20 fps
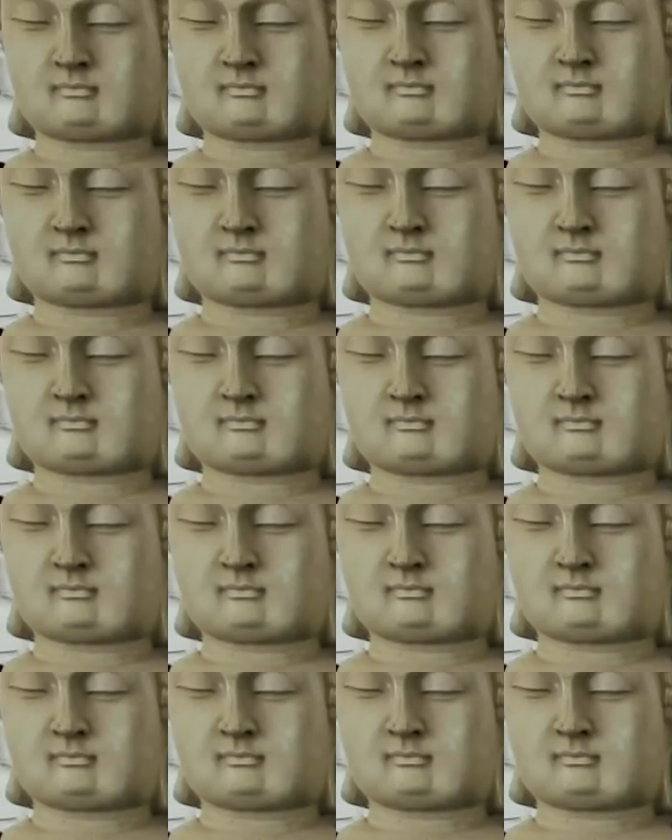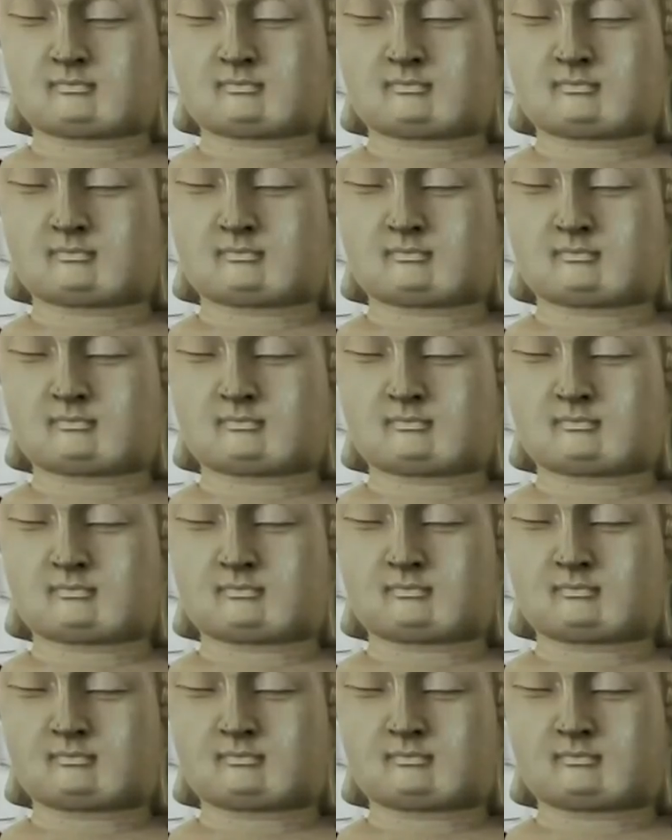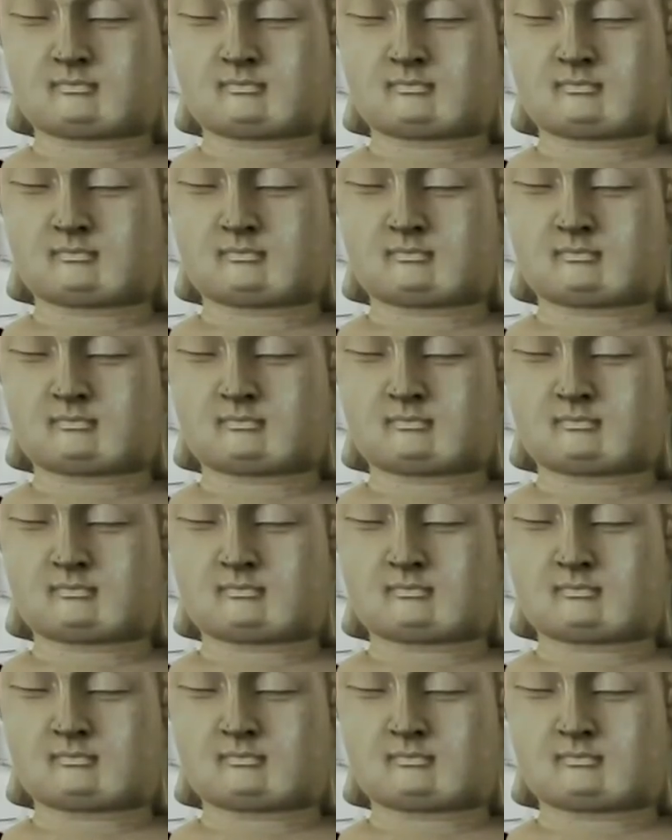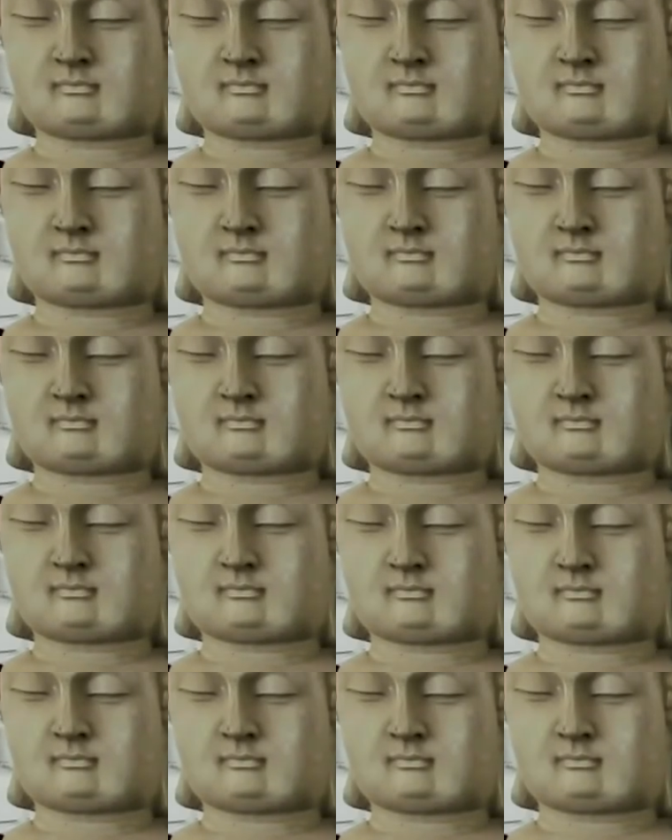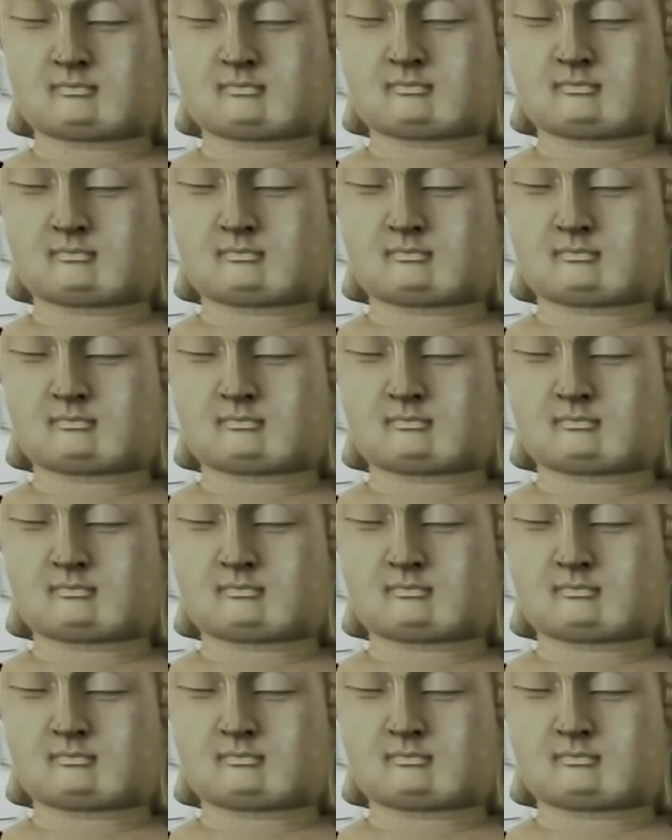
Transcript: (not speaking)